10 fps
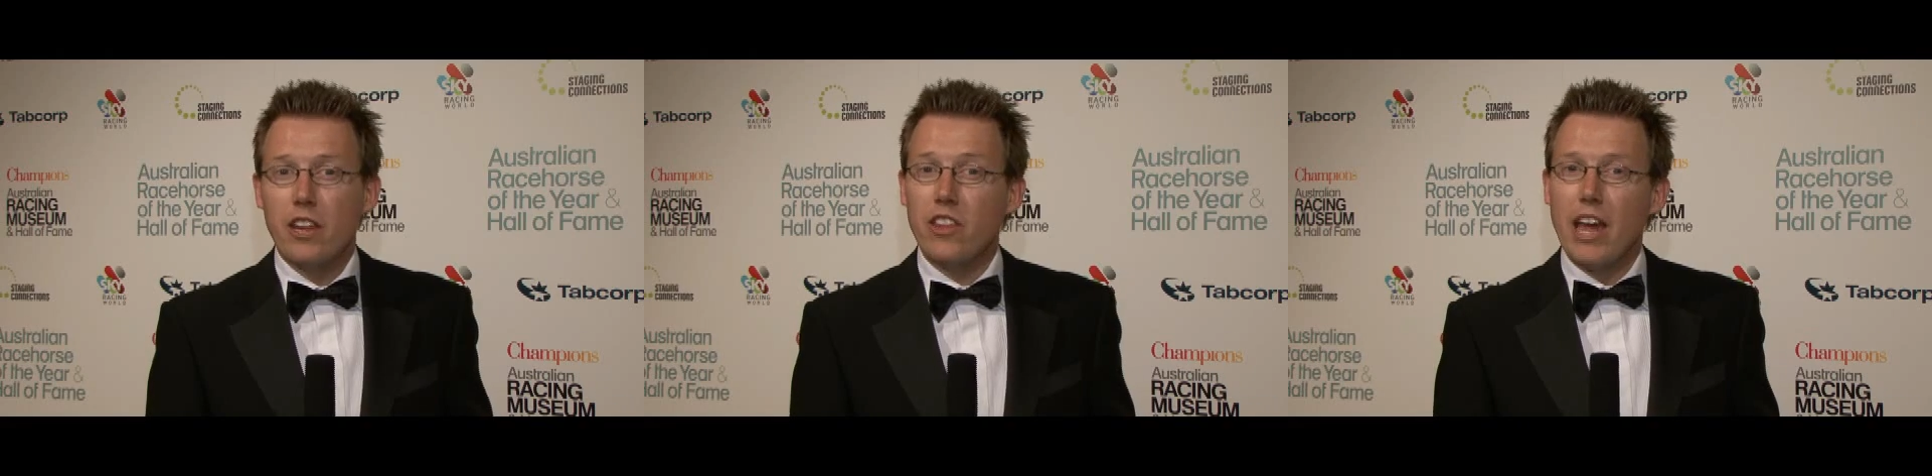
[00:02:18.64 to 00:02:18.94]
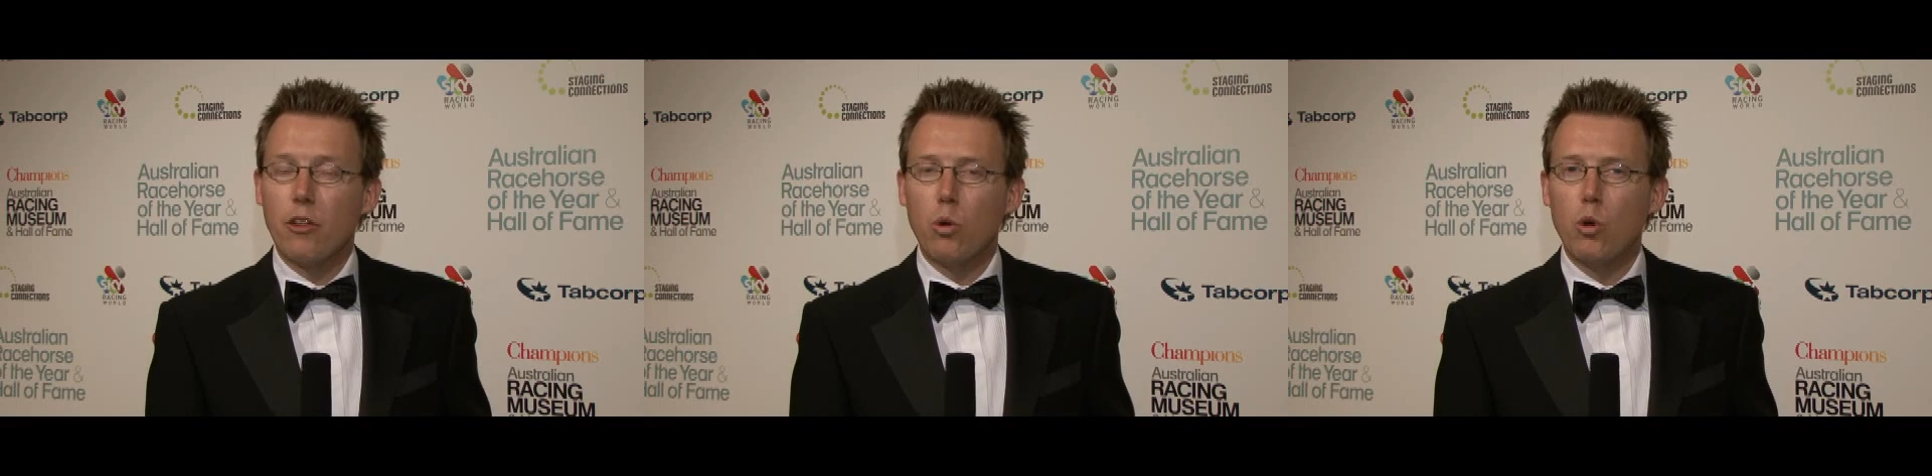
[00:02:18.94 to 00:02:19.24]
in the
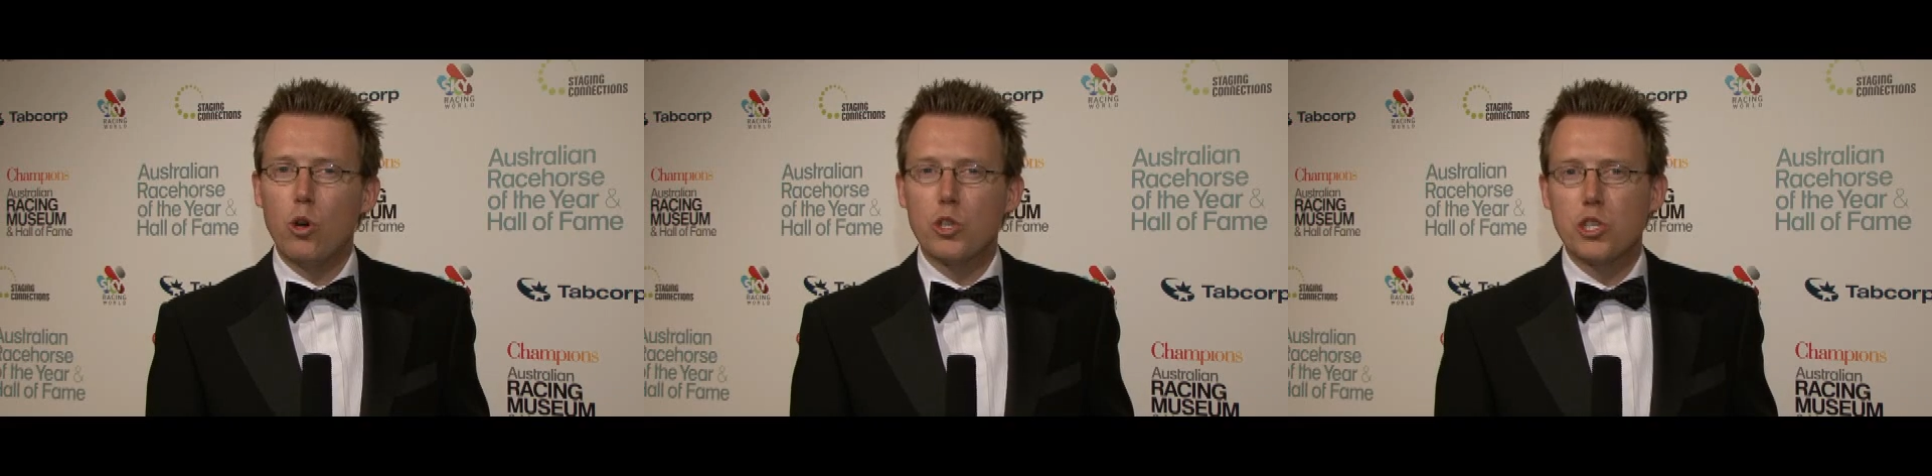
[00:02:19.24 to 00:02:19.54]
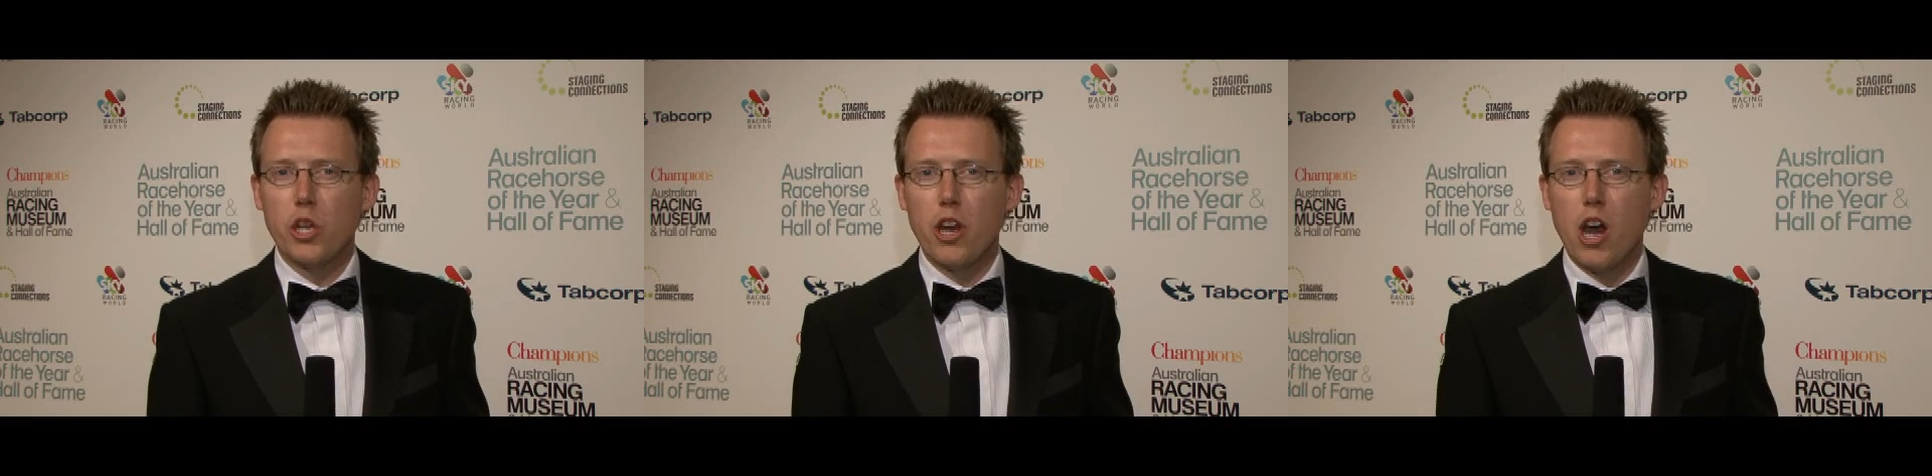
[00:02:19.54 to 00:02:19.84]
other
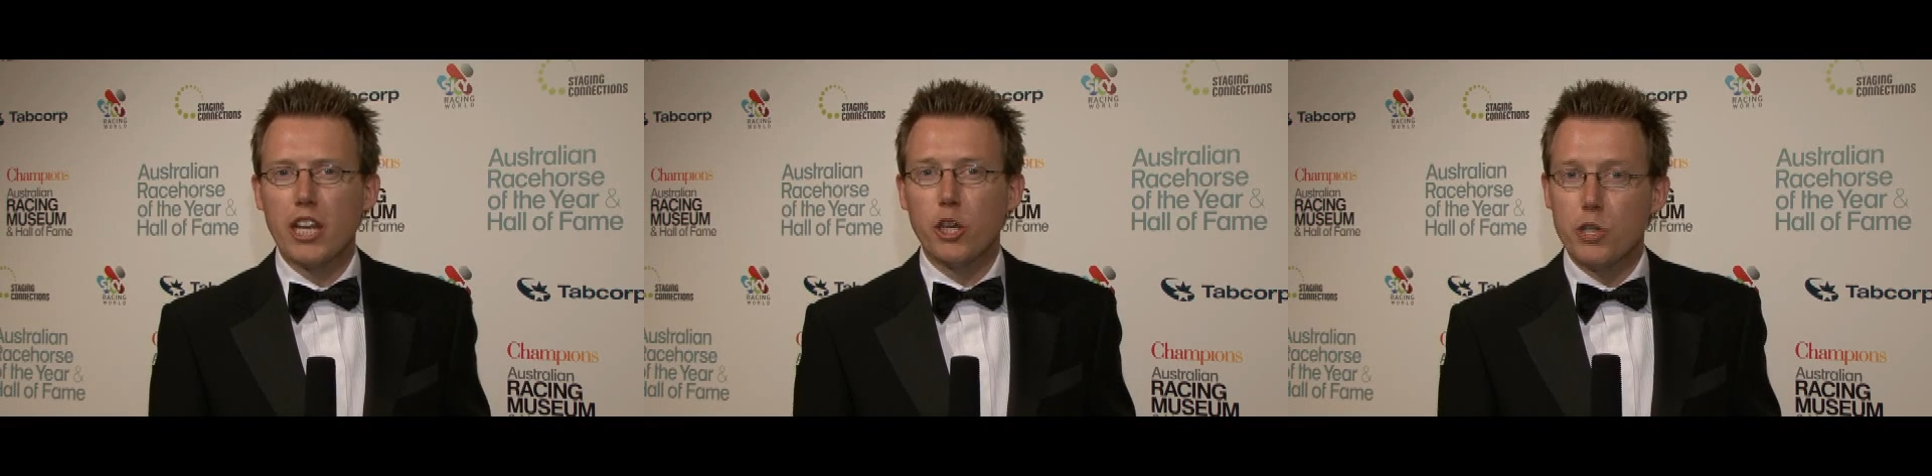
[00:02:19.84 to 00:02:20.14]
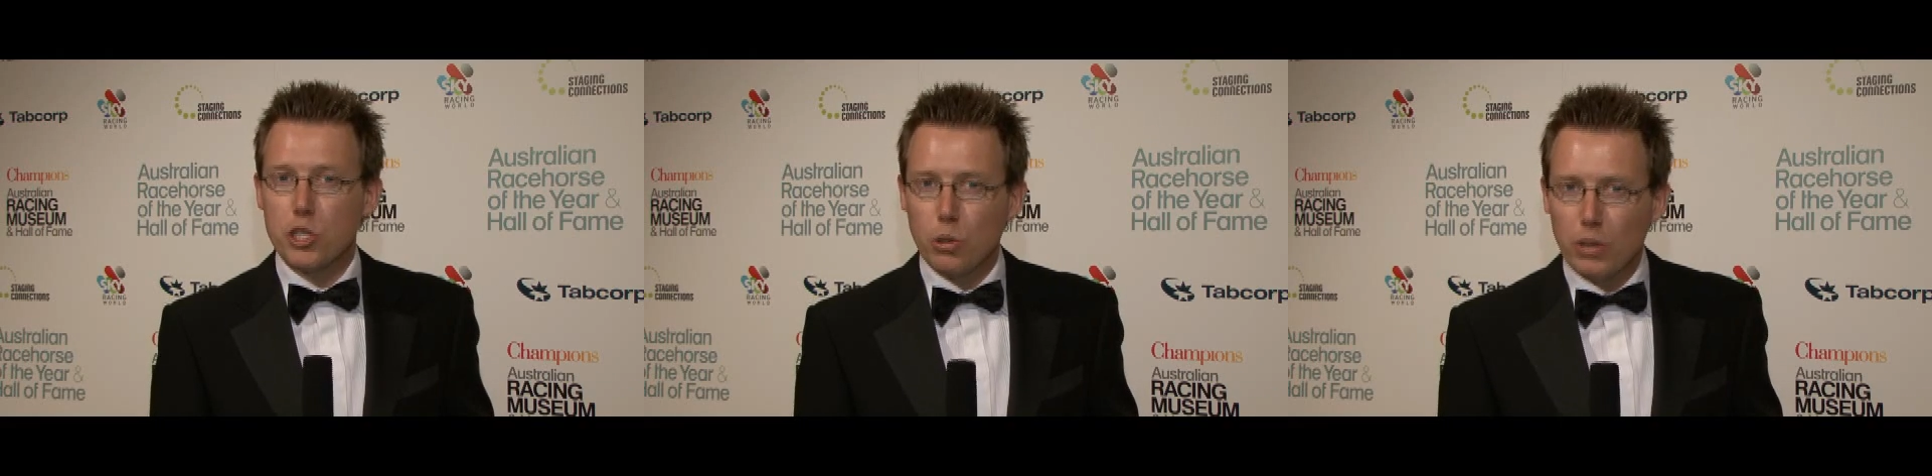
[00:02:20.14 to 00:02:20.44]
awards tonight,
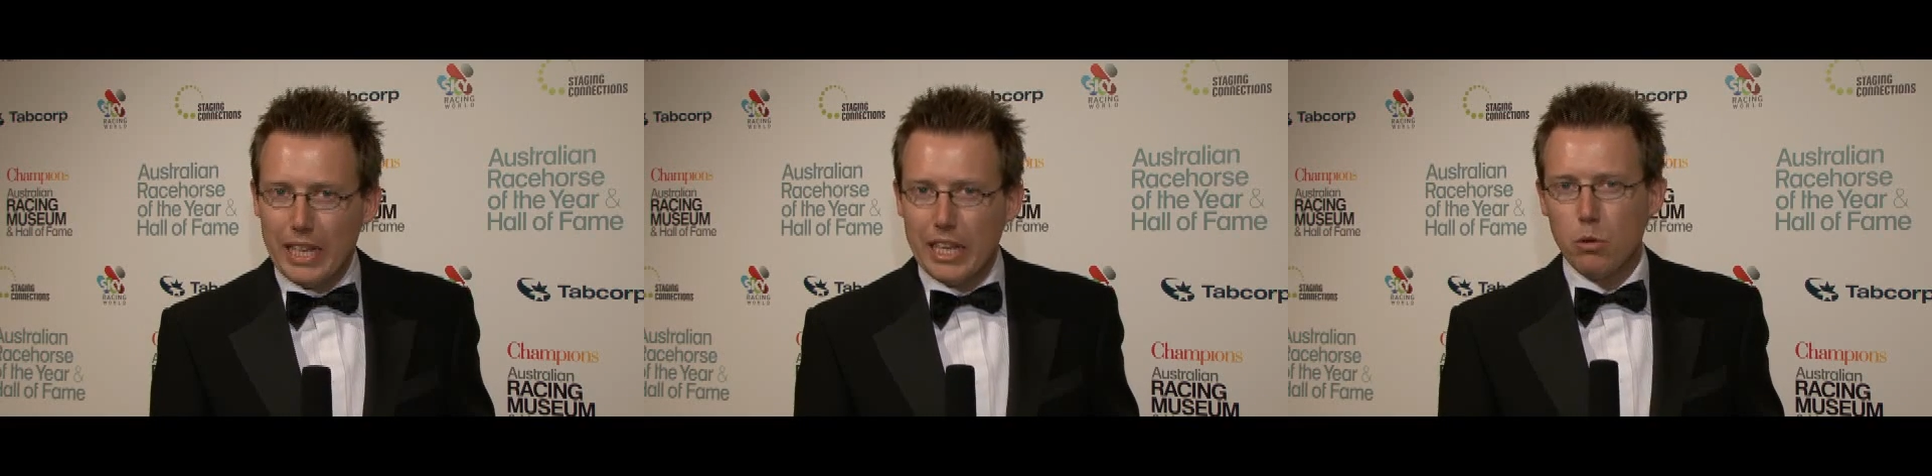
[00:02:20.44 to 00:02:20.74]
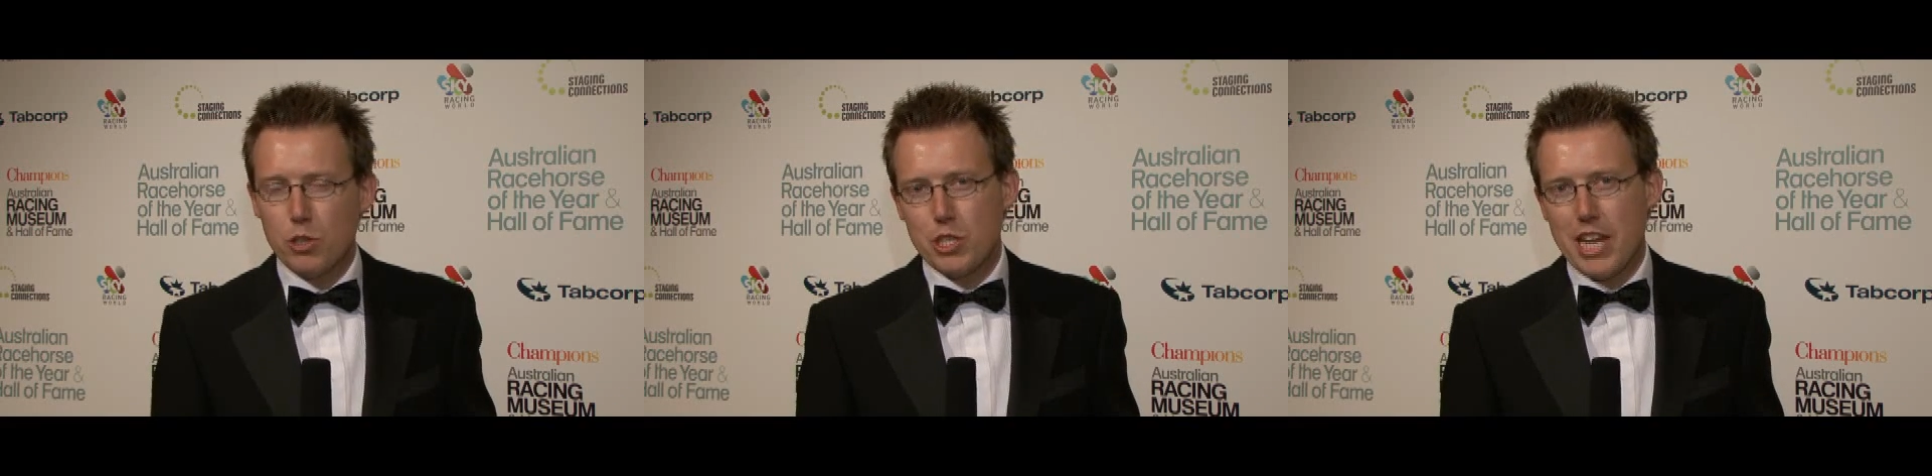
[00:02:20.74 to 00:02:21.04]
Crystal Lily was